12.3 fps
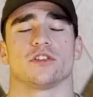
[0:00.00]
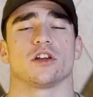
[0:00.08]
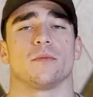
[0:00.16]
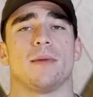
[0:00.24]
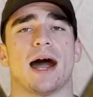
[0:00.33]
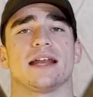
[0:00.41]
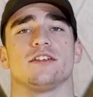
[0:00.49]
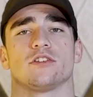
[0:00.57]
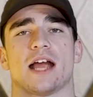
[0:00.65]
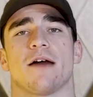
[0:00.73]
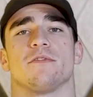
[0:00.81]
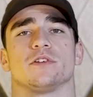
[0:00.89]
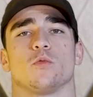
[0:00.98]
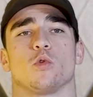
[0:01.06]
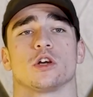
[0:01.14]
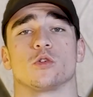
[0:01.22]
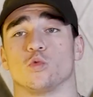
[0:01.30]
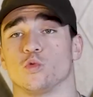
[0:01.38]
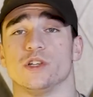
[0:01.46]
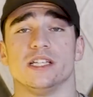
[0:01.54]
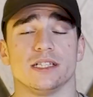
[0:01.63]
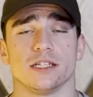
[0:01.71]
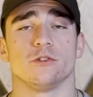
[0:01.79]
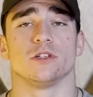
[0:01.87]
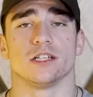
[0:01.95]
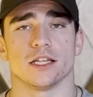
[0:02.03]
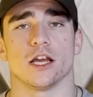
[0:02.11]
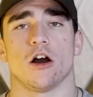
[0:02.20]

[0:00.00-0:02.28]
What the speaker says: that our bodies are having to work really, really